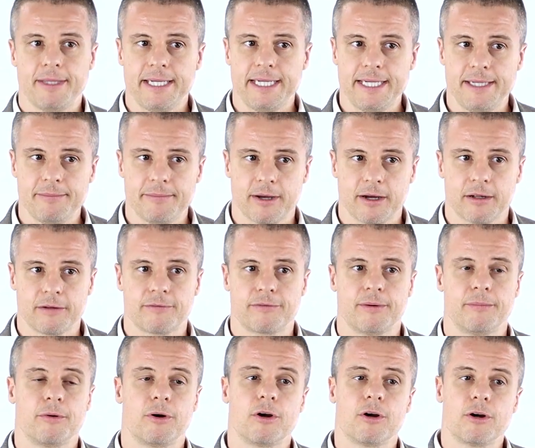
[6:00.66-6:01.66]
the email
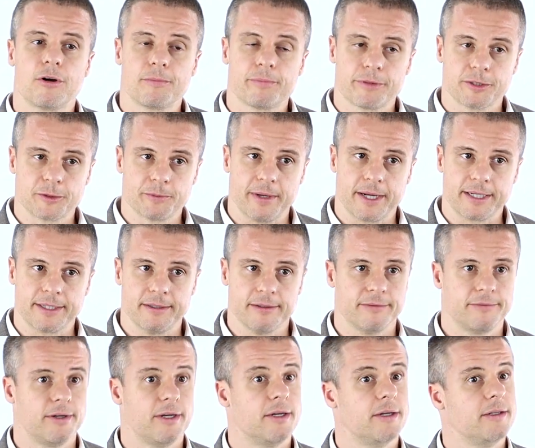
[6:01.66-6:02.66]
from her
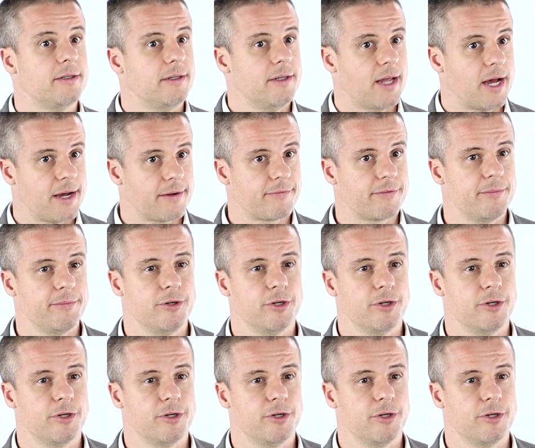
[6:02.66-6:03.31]
perspective, not from